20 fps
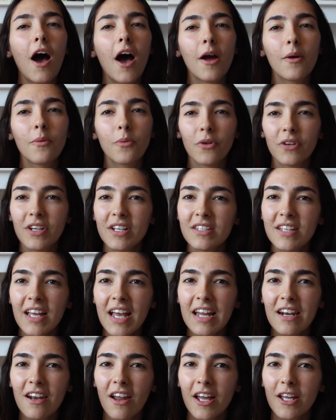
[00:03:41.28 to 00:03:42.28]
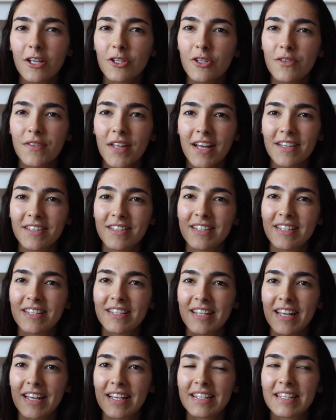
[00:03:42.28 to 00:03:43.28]
I want to say in like
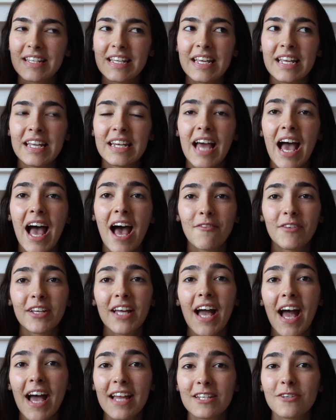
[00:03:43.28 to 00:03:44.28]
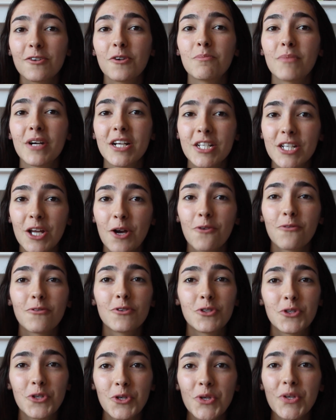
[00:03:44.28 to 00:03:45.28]
2016, having had it on my shelf
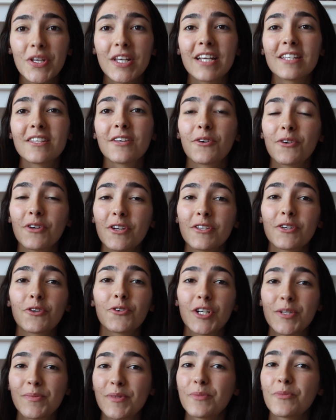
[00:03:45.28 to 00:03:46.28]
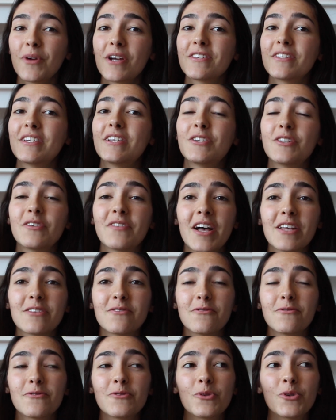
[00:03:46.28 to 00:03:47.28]
for two years. I got it as a Christmas present in
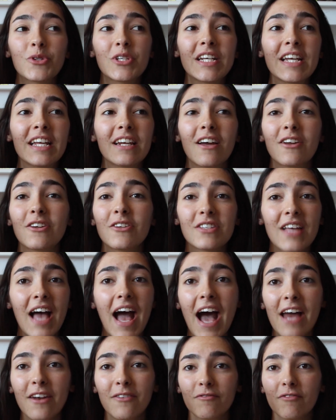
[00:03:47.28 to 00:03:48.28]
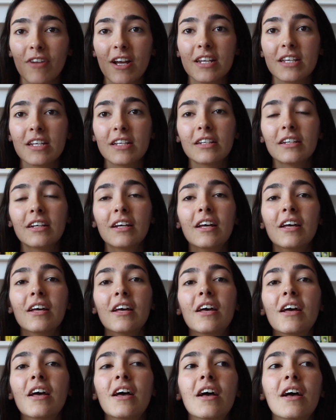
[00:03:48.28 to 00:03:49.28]
2014. I just hadn't read it.
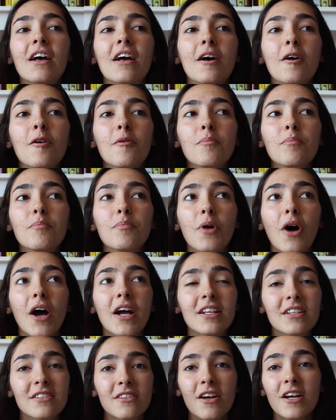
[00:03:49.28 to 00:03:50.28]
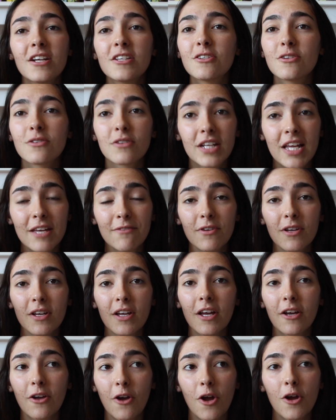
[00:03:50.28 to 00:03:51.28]
But I decided to give
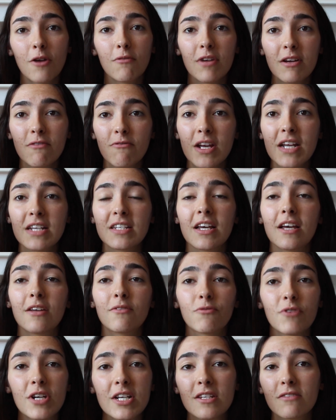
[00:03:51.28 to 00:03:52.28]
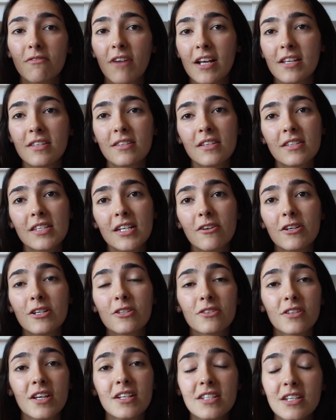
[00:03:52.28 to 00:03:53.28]
it a go, reread it and read the rest of the series
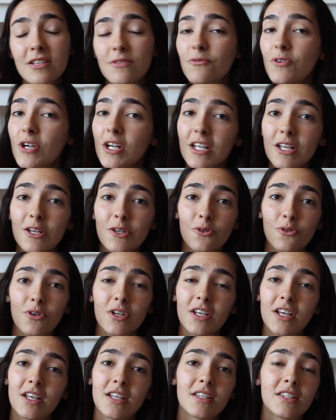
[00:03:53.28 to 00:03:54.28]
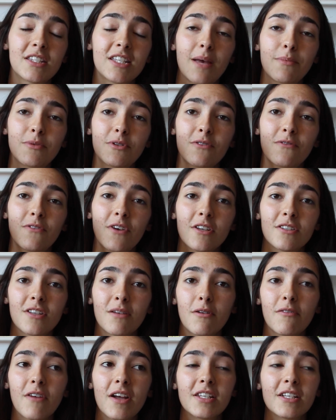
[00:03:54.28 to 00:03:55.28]
because I did really enjoy The Kiss Deception the first
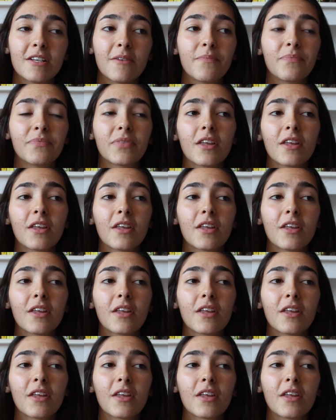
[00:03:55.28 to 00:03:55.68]
time I read it.